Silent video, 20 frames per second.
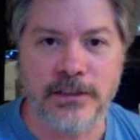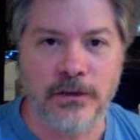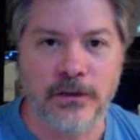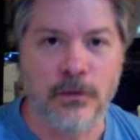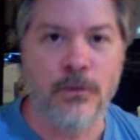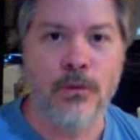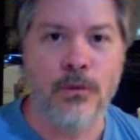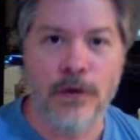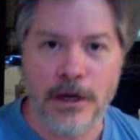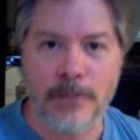
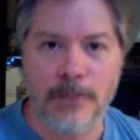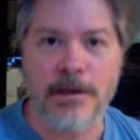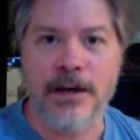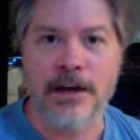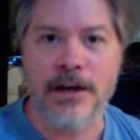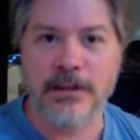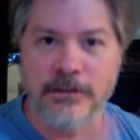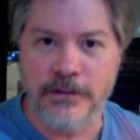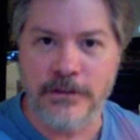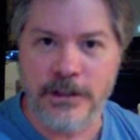So what
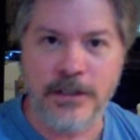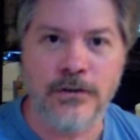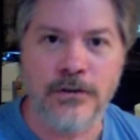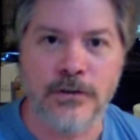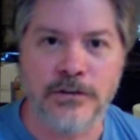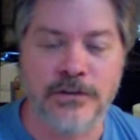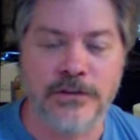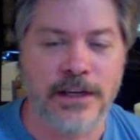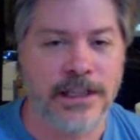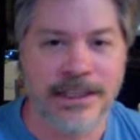about the video
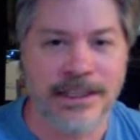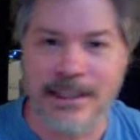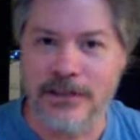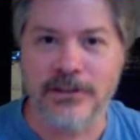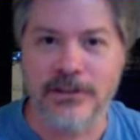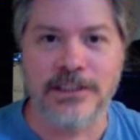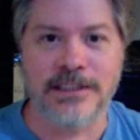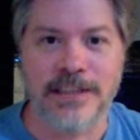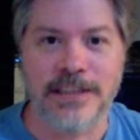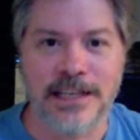was fake? They don't
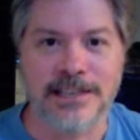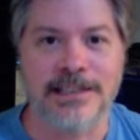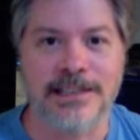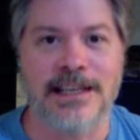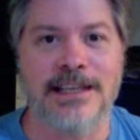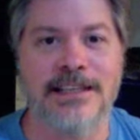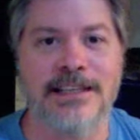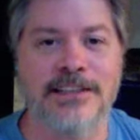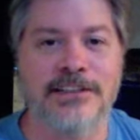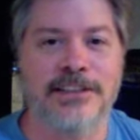discuss
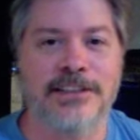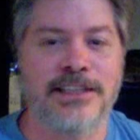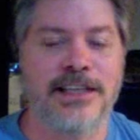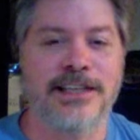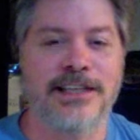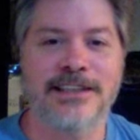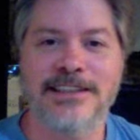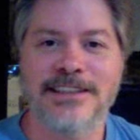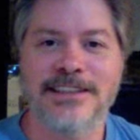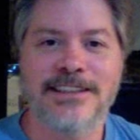that. They just
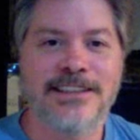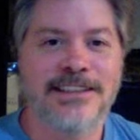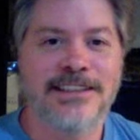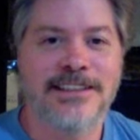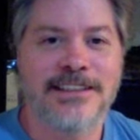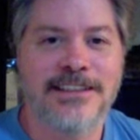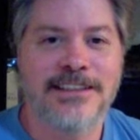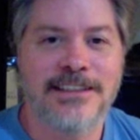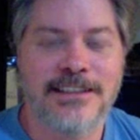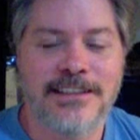say,
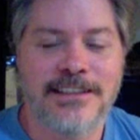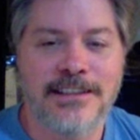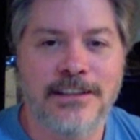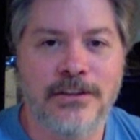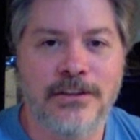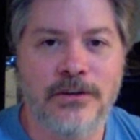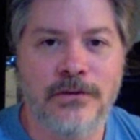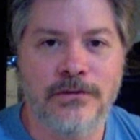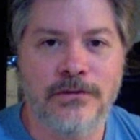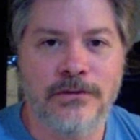you
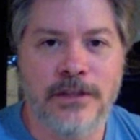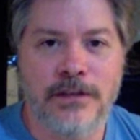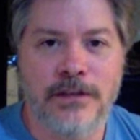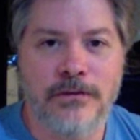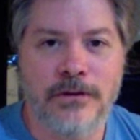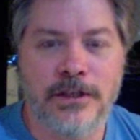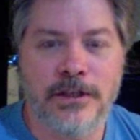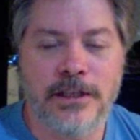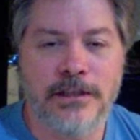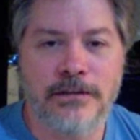know,
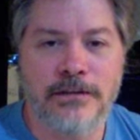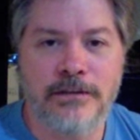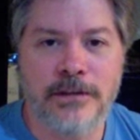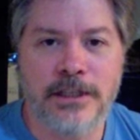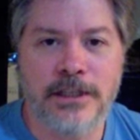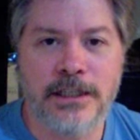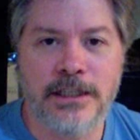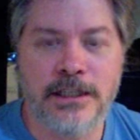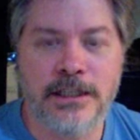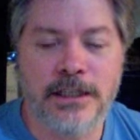never give a
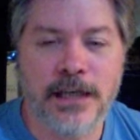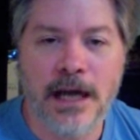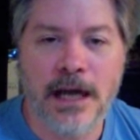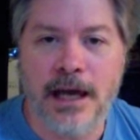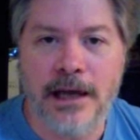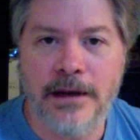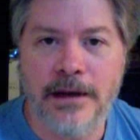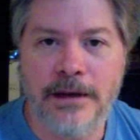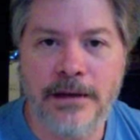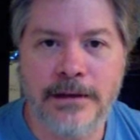kid a
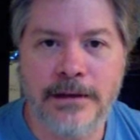gun.